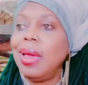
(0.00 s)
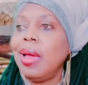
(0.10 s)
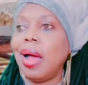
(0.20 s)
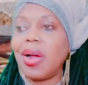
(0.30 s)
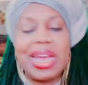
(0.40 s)

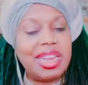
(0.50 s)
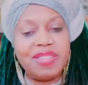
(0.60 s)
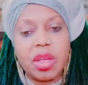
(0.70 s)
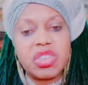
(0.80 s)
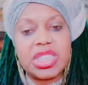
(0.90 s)
or any of
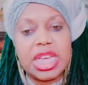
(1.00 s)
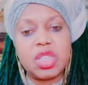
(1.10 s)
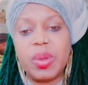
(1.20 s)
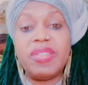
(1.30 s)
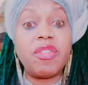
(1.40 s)
those
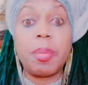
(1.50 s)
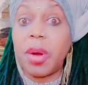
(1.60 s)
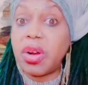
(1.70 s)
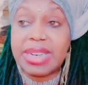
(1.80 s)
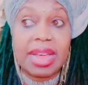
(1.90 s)
things. We've never
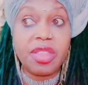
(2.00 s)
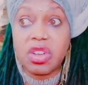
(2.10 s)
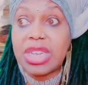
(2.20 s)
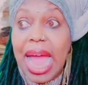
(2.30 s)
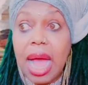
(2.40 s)
burned down their
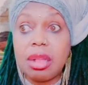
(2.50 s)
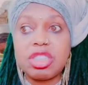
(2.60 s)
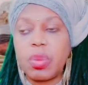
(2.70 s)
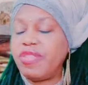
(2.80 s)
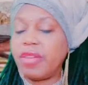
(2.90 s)

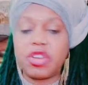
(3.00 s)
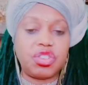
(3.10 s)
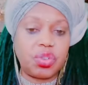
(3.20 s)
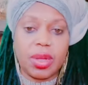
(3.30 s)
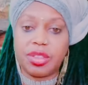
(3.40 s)
towns. We've never
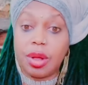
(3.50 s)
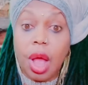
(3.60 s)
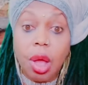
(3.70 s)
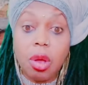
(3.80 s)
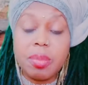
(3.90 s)
destroyed their
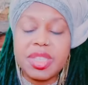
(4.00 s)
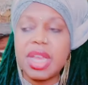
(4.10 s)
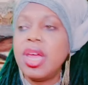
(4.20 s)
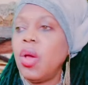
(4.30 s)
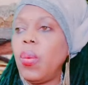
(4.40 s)
homes.
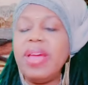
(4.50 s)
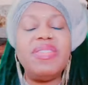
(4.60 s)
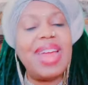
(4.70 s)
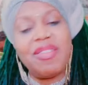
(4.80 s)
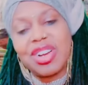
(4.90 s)
We've
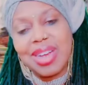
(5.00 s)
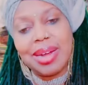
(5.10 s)
never done